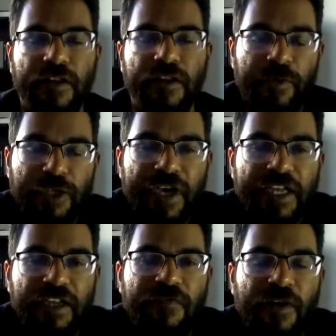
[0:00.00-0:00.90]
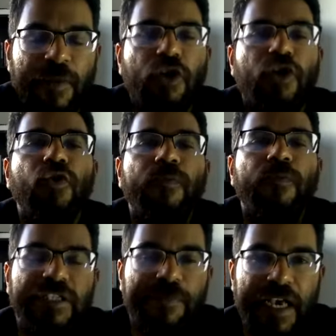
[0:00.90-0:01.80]
you must look at it from a group
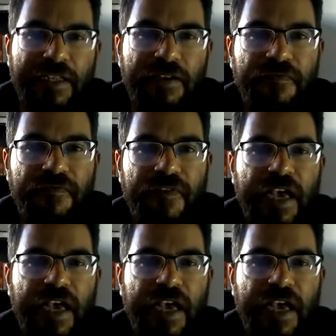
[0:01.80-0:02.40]
perspective,